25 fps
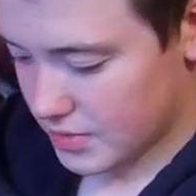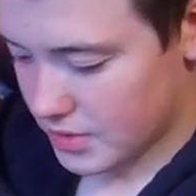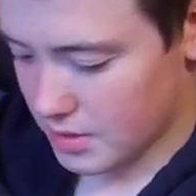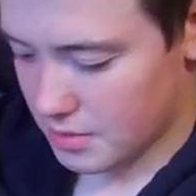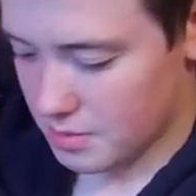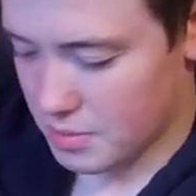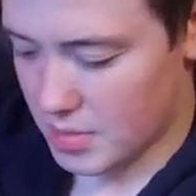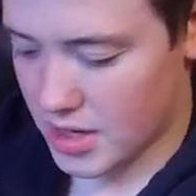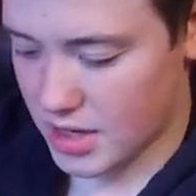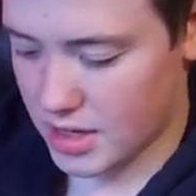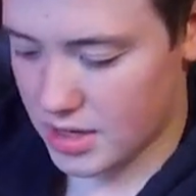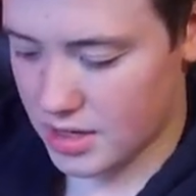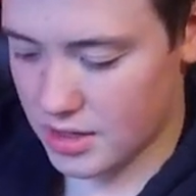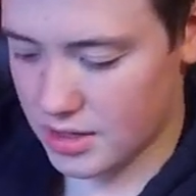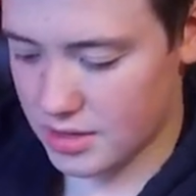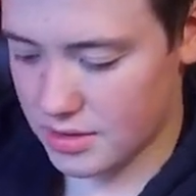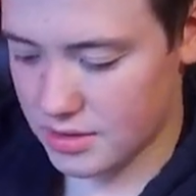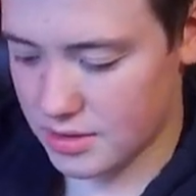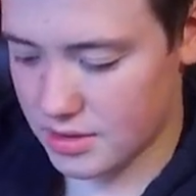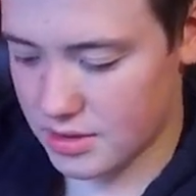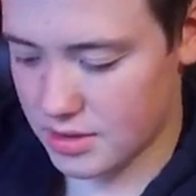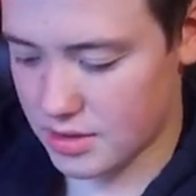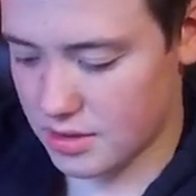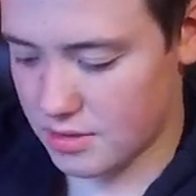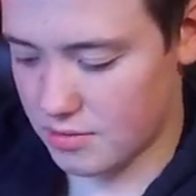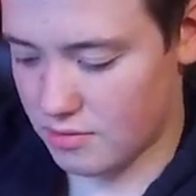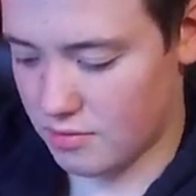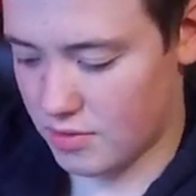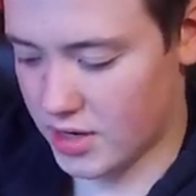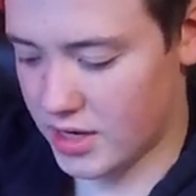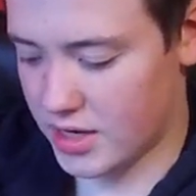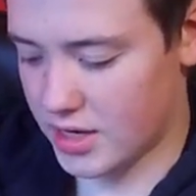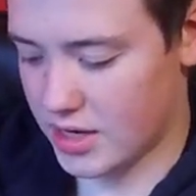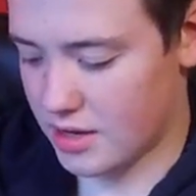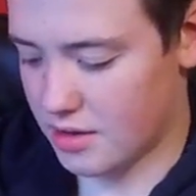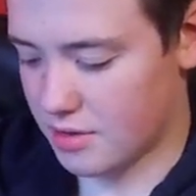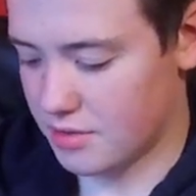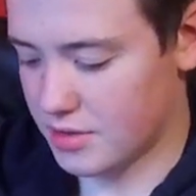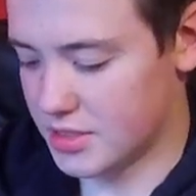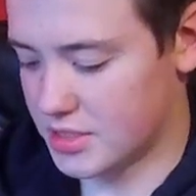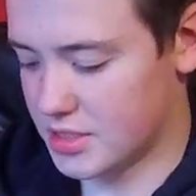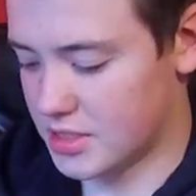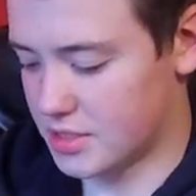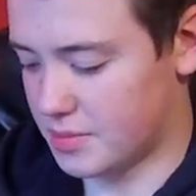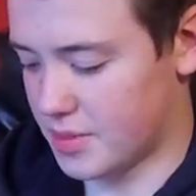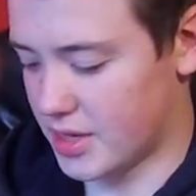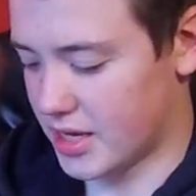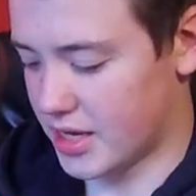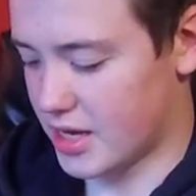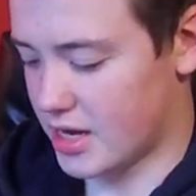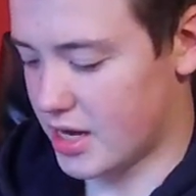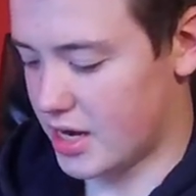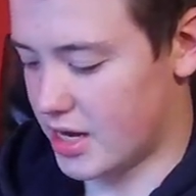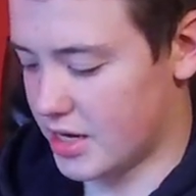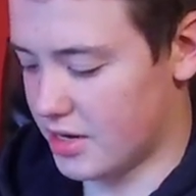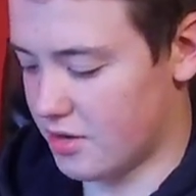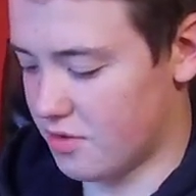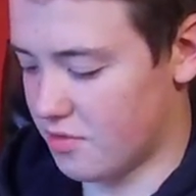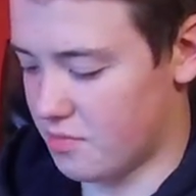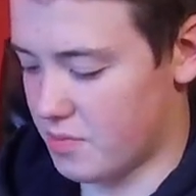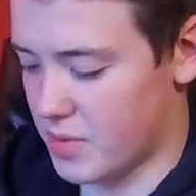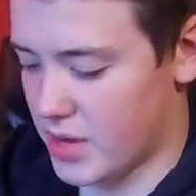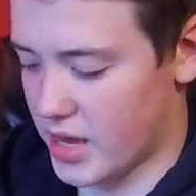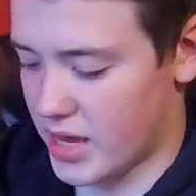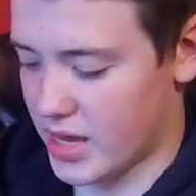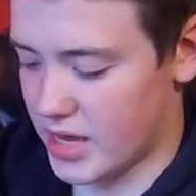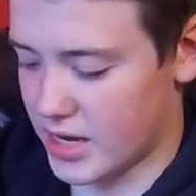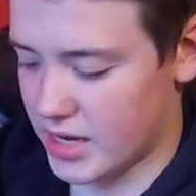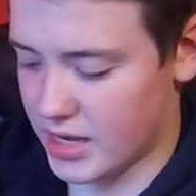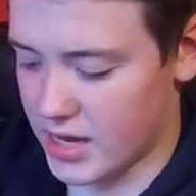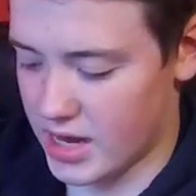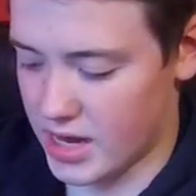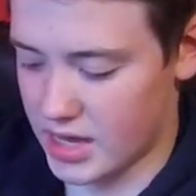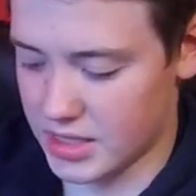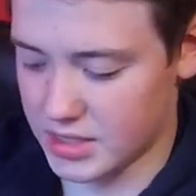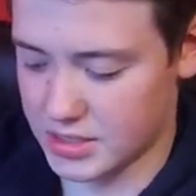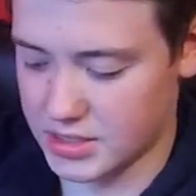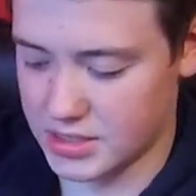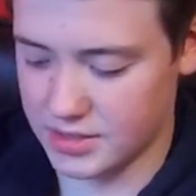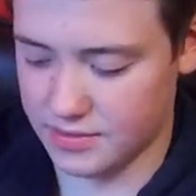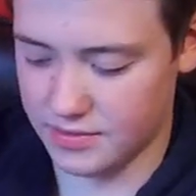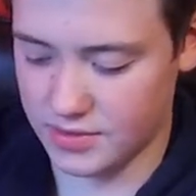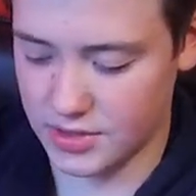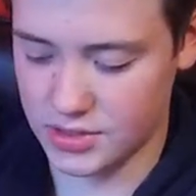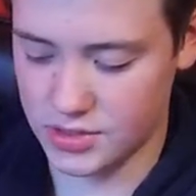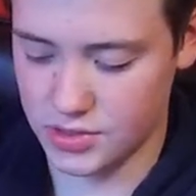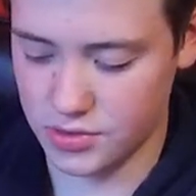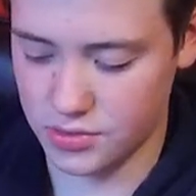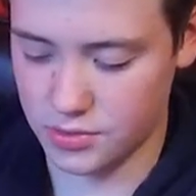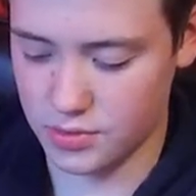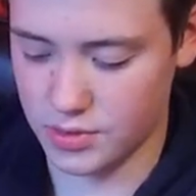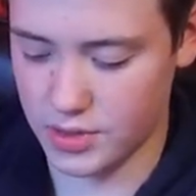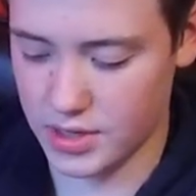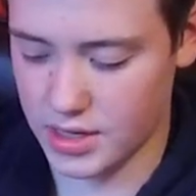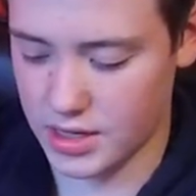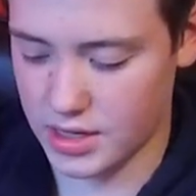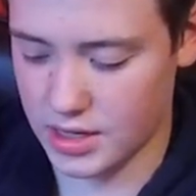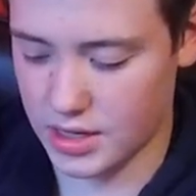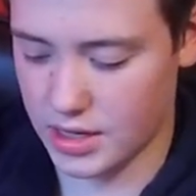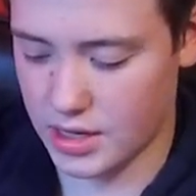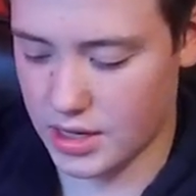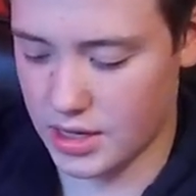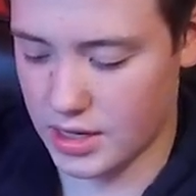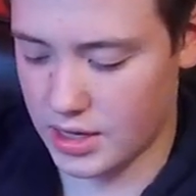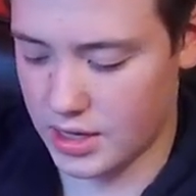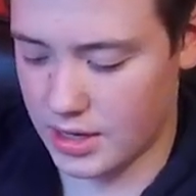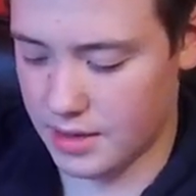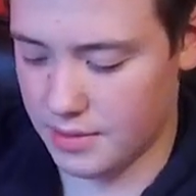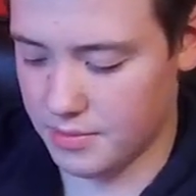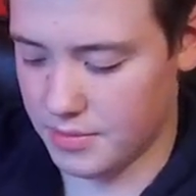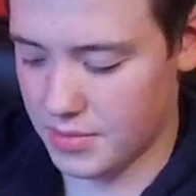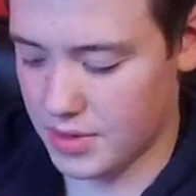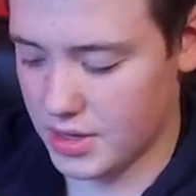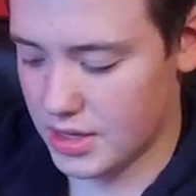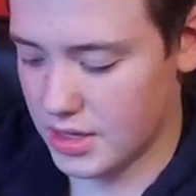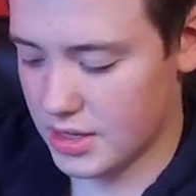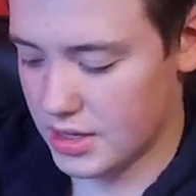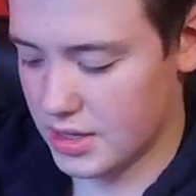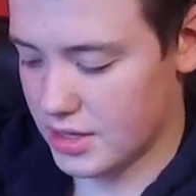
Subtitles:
Mega, right now this is my kind of bad Galaxy V2M,